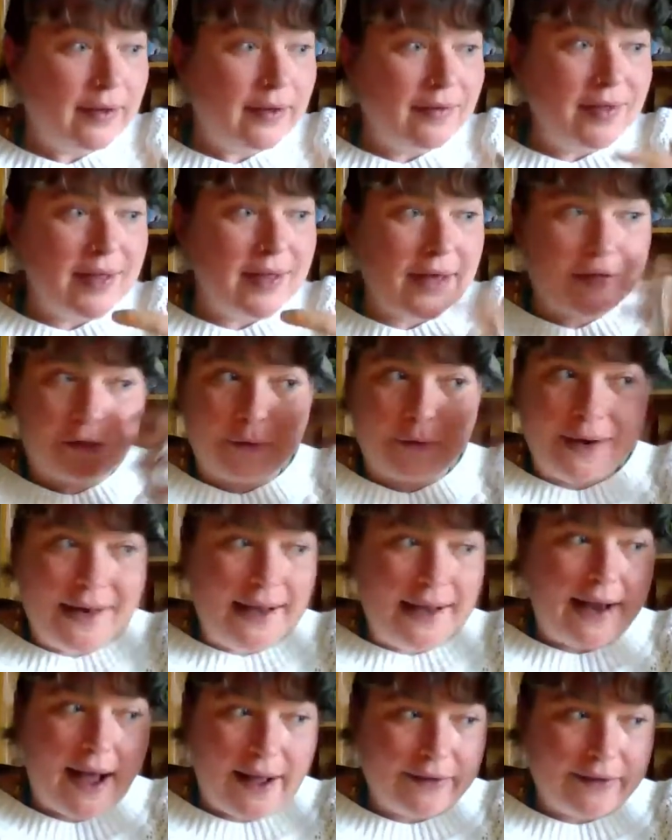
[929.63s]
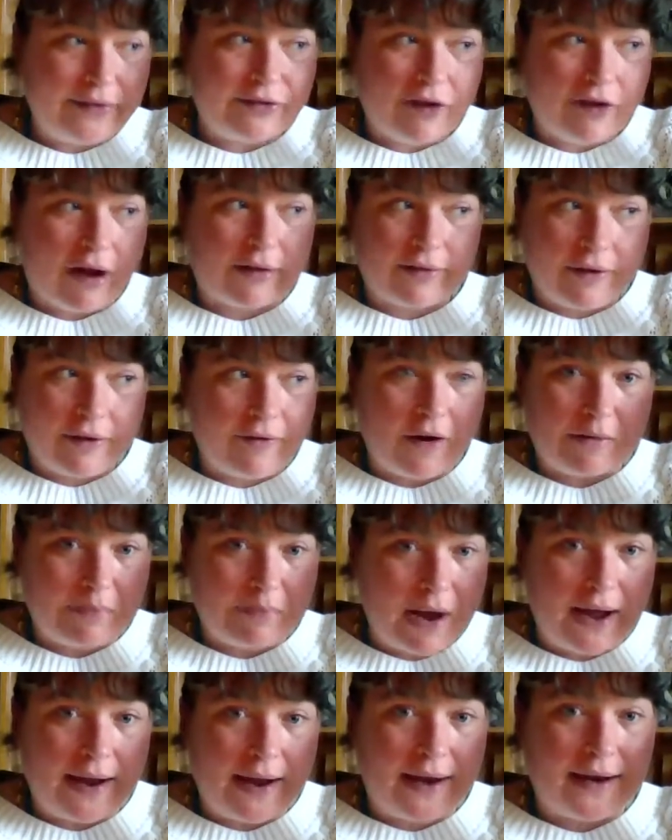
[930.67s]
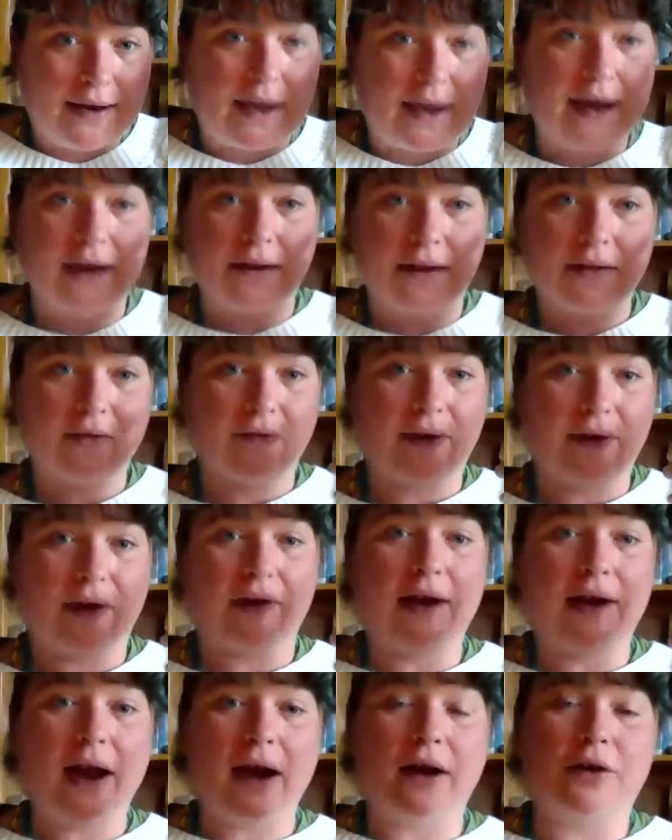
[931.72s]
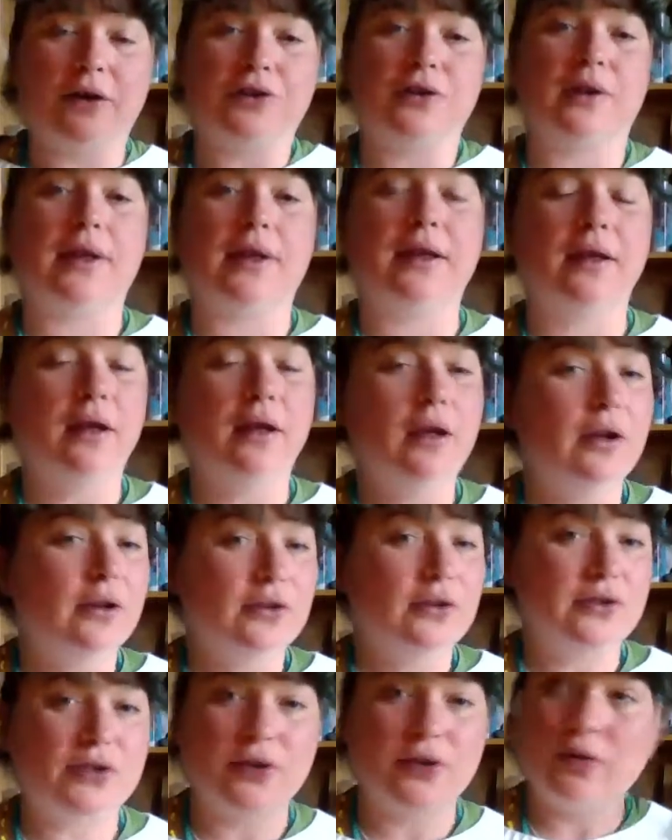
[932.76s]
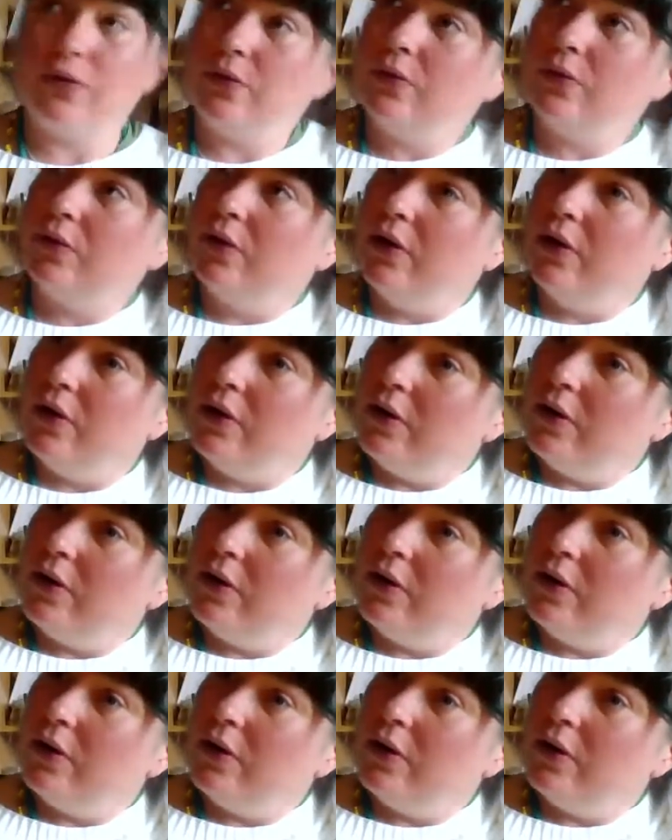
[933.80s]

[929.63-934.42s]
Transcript: in that 3D construct of our mind, and it's very hard to